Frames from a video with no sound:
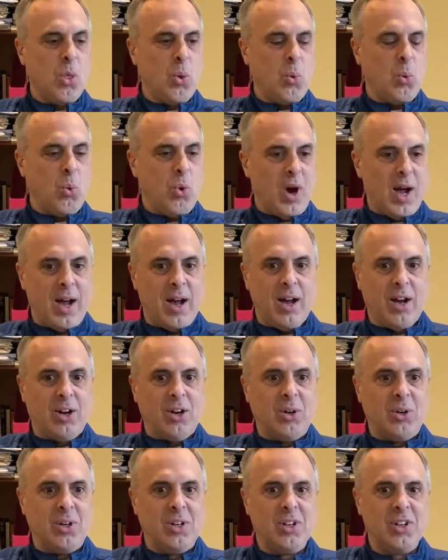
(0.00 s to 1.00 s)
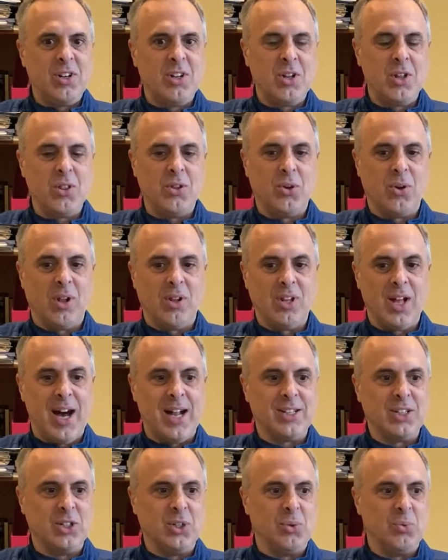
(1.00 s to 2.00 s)
Wow, there are a
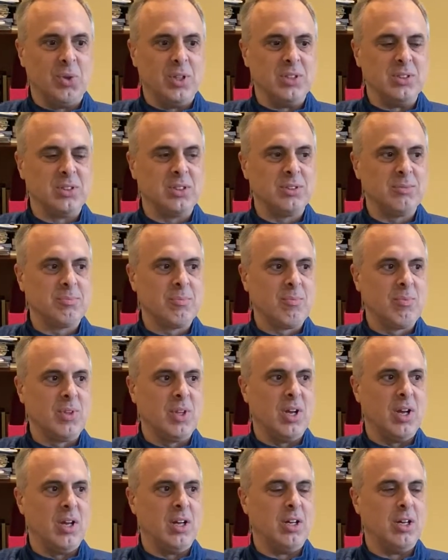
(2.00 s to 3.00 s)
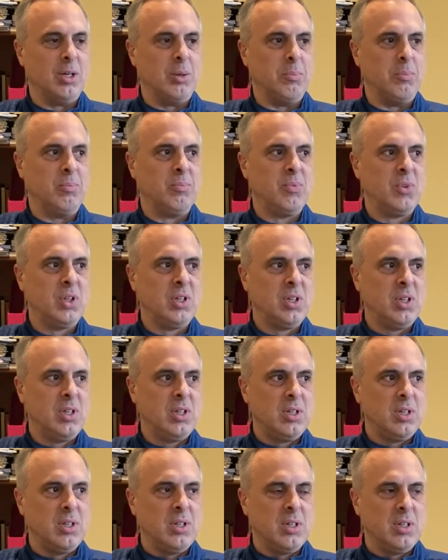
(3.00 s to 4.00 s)
lot of good ones.
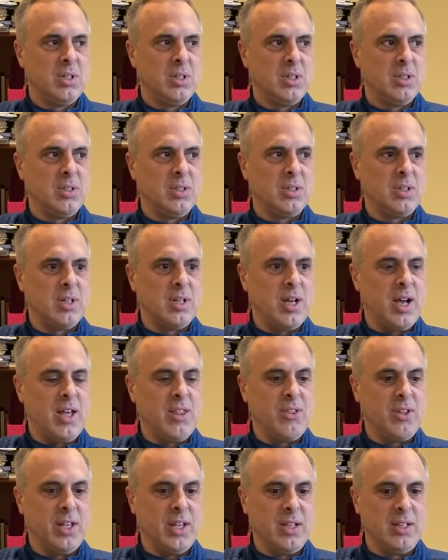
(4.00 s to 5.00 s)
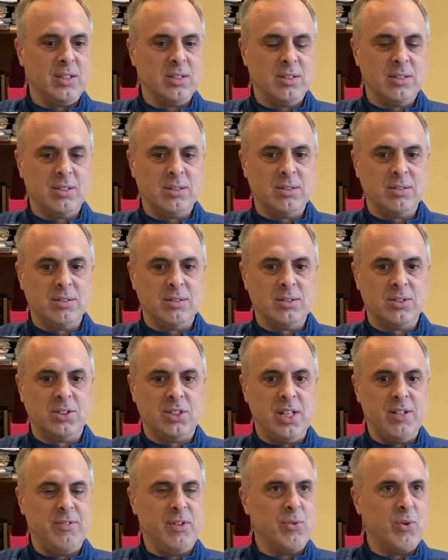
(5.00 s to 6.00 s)
I think
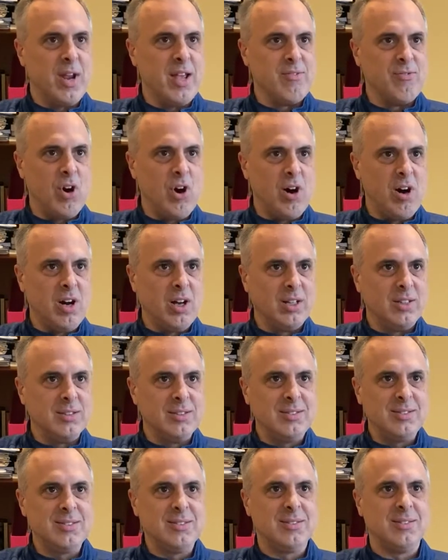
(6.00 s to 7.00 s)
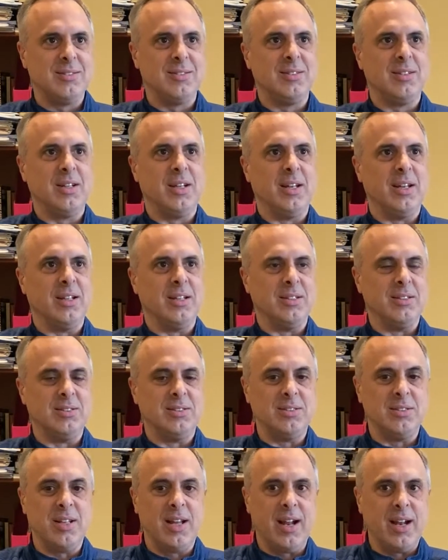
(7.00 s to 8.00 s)
Stevie Ray Vaughan
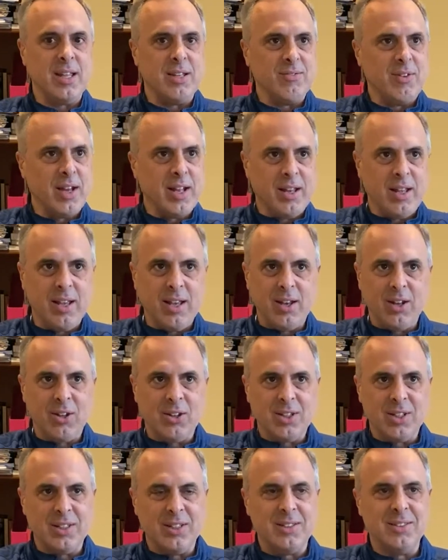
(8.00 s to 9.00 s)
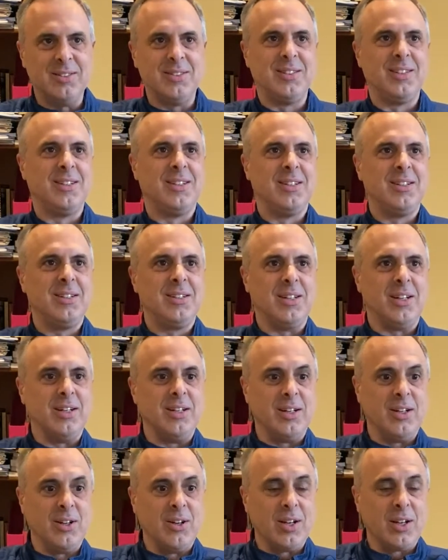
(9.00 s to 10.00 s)
and Eddie Van Halen
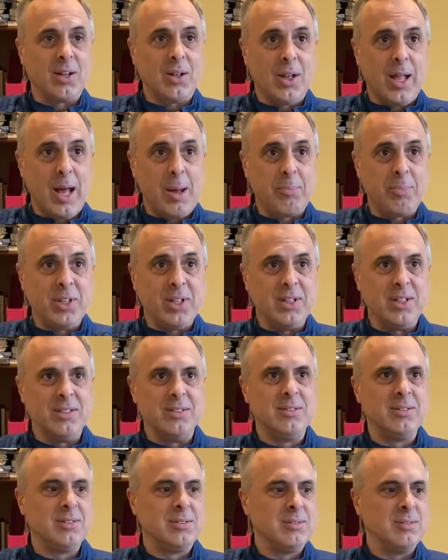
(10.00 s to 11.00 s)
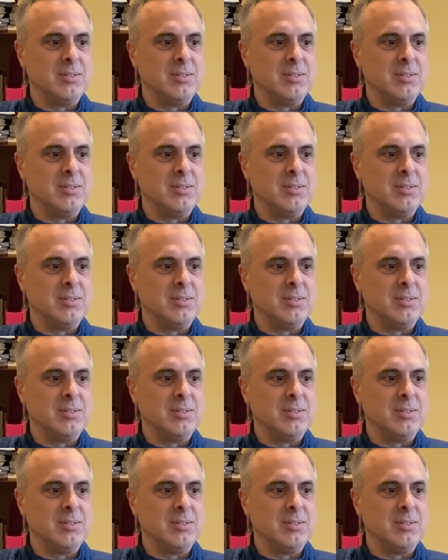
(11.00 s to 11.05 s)
and Eric Clapton,